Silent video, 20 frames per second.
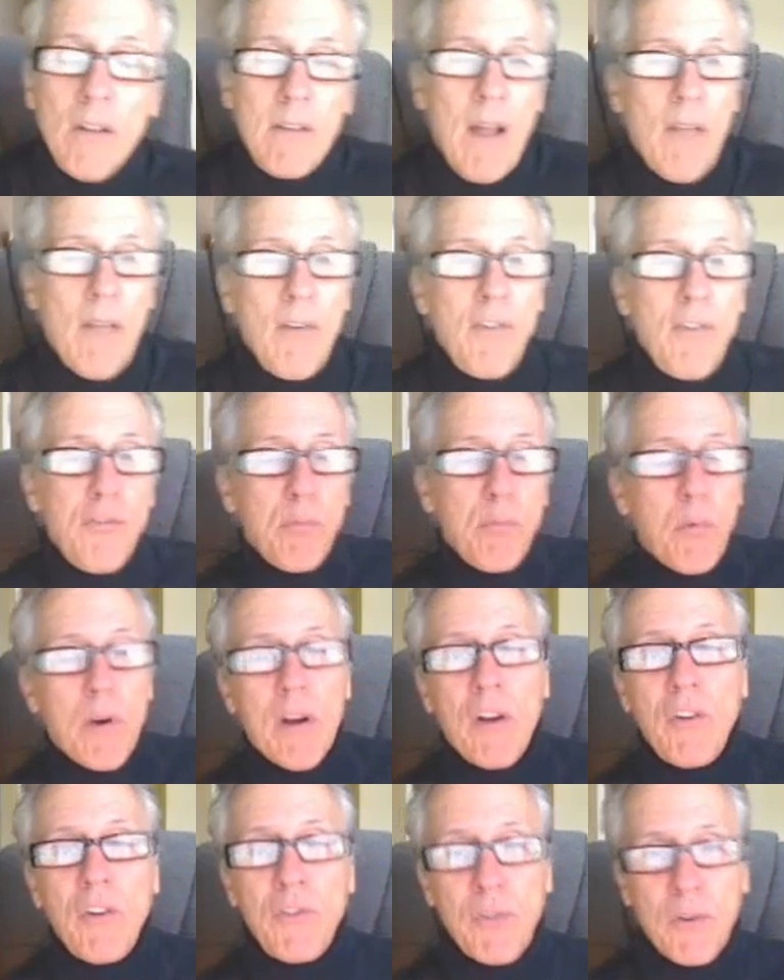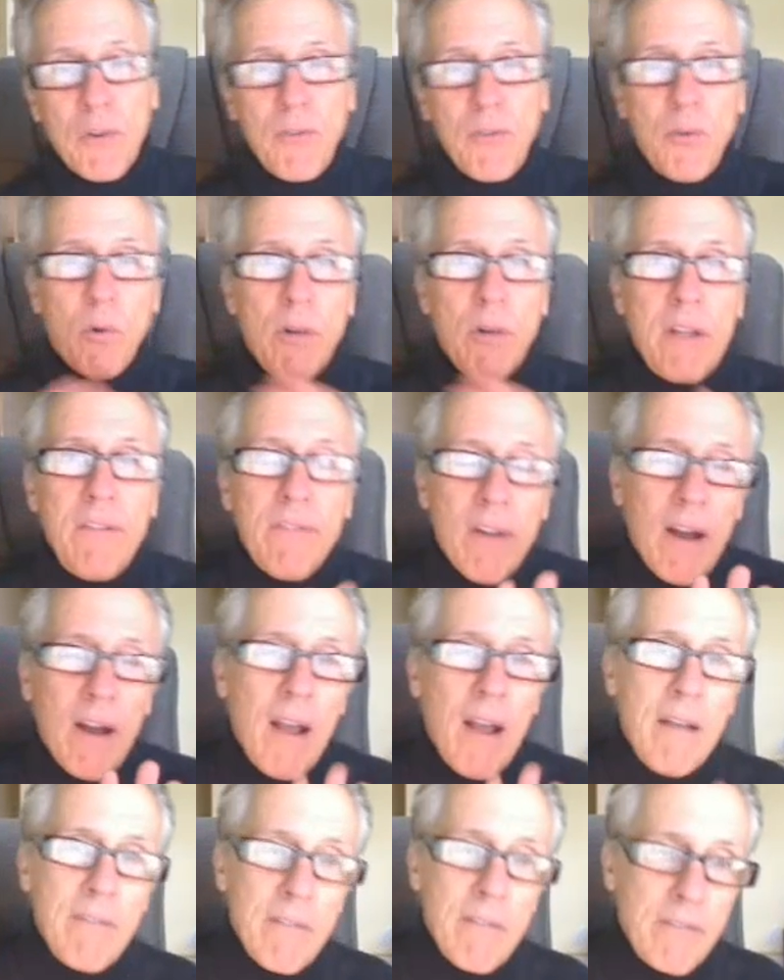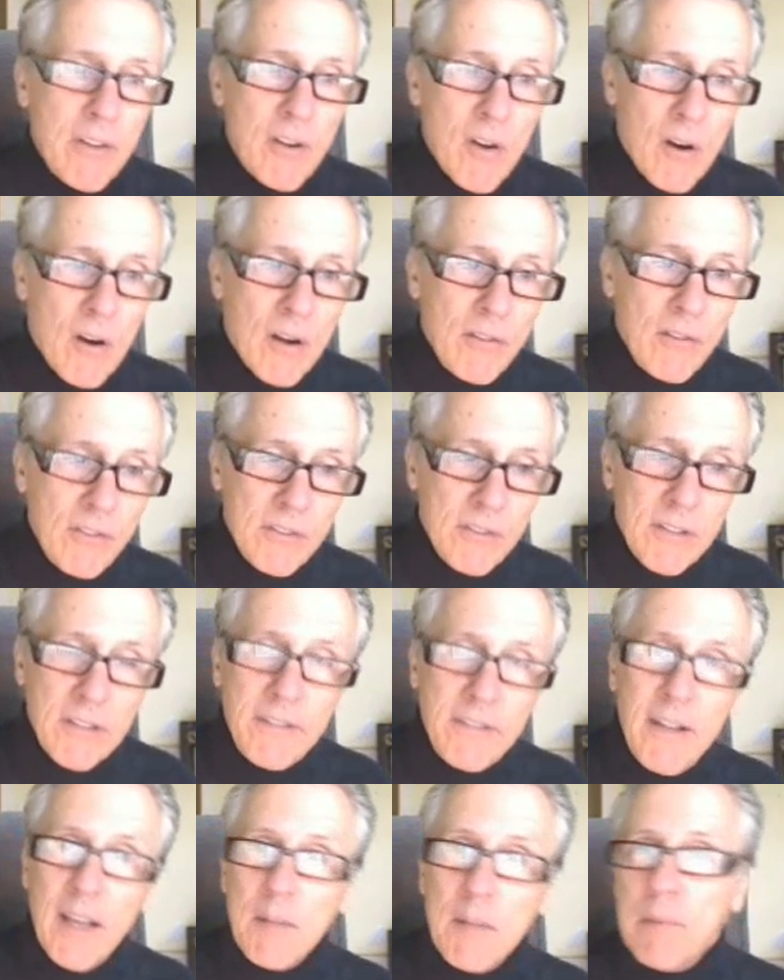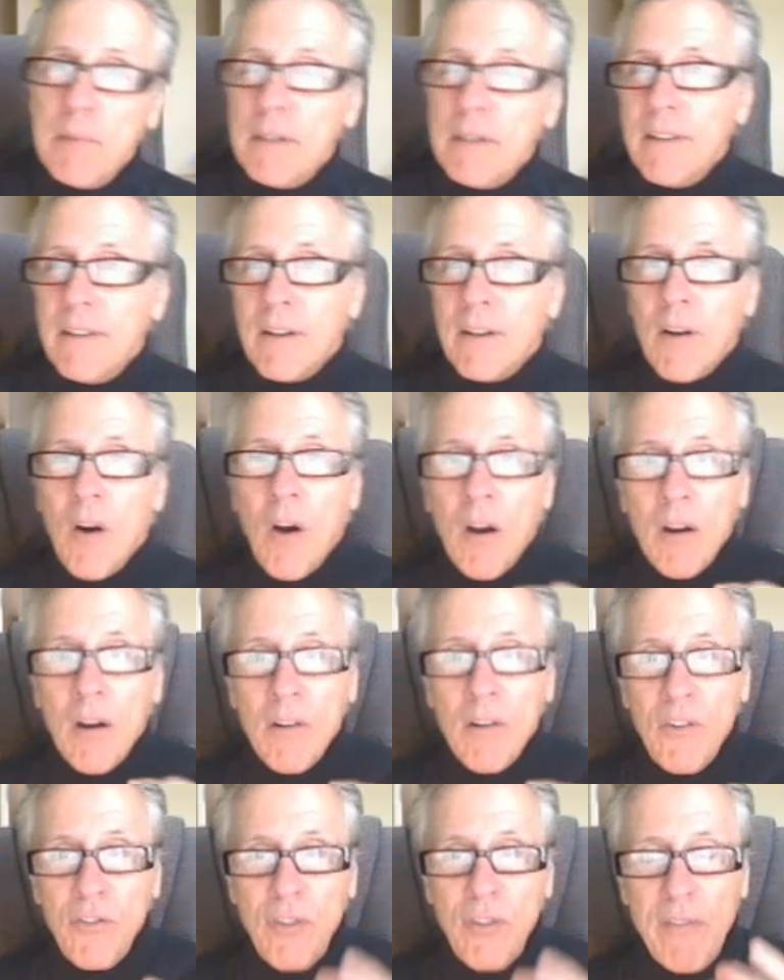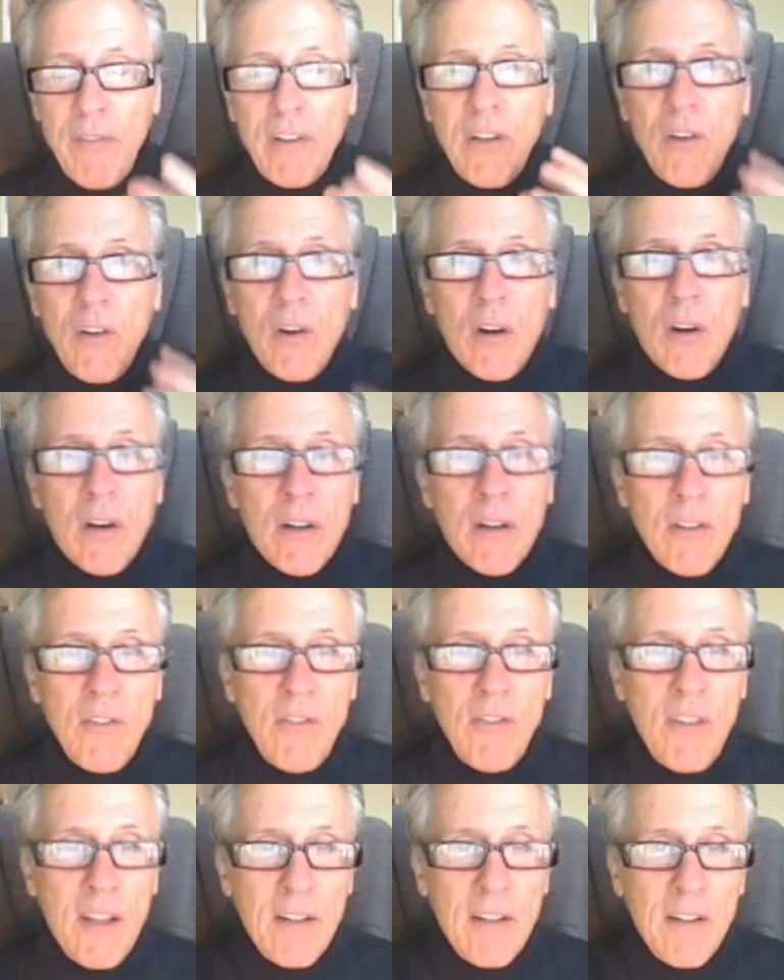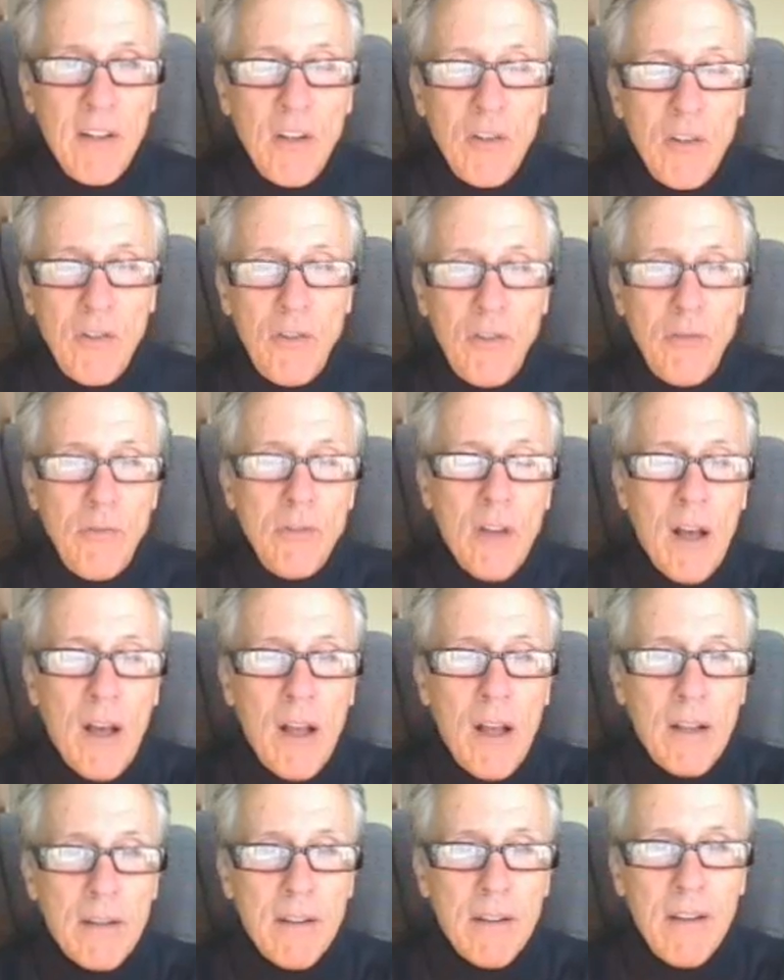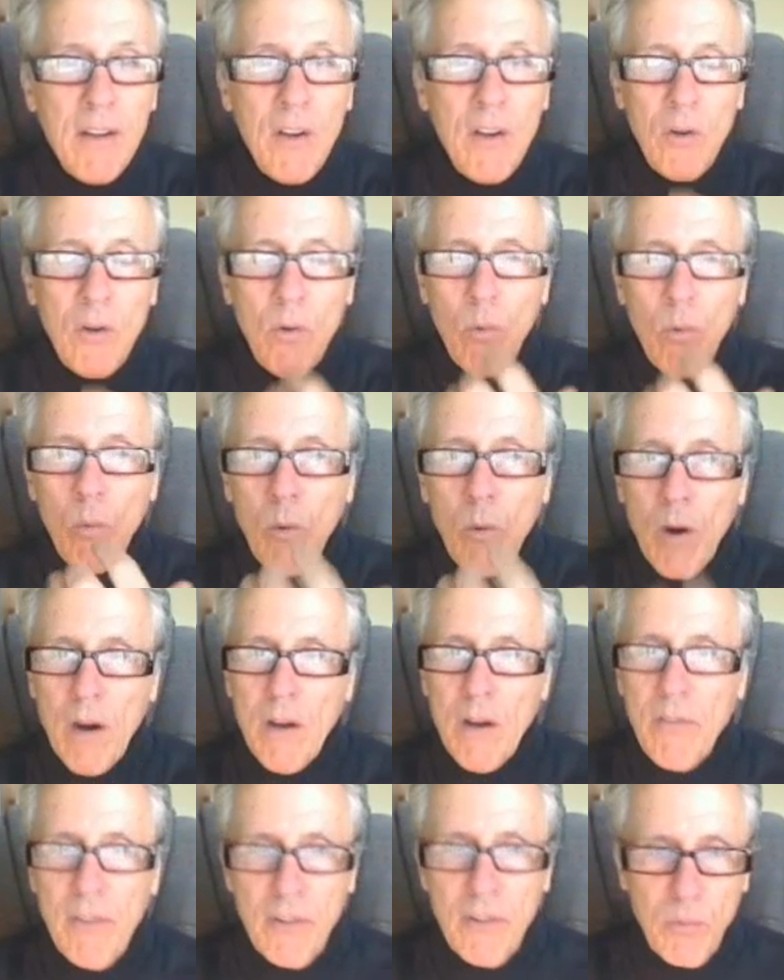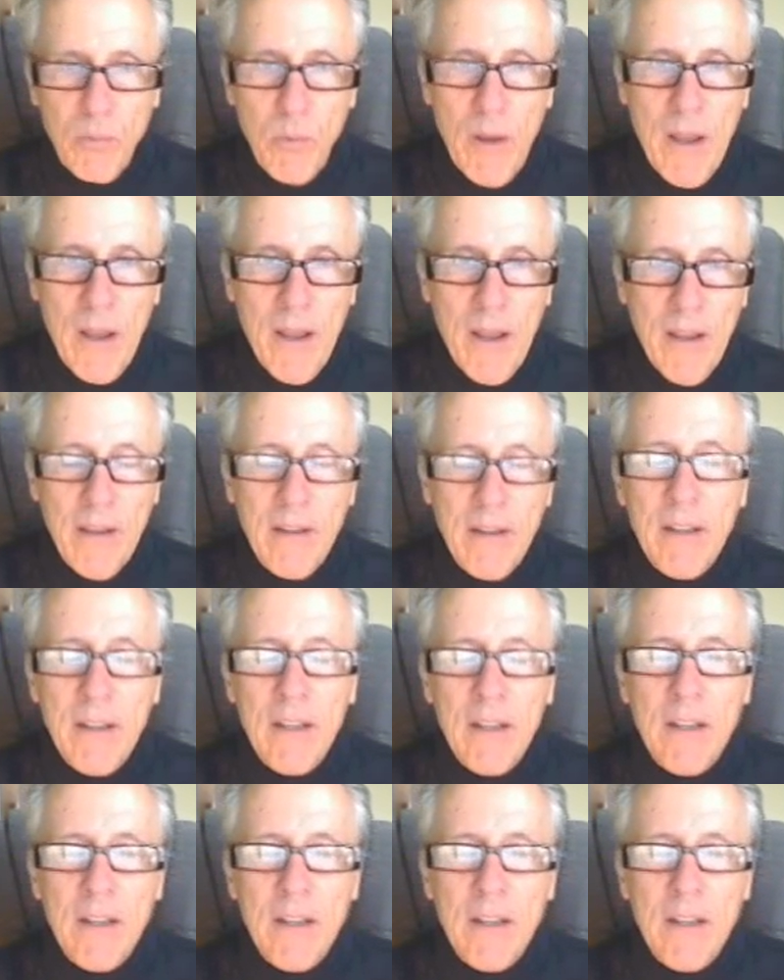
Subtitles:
Now this works for 45 of the cards in the deck, but there are 7 cards that do not work this way.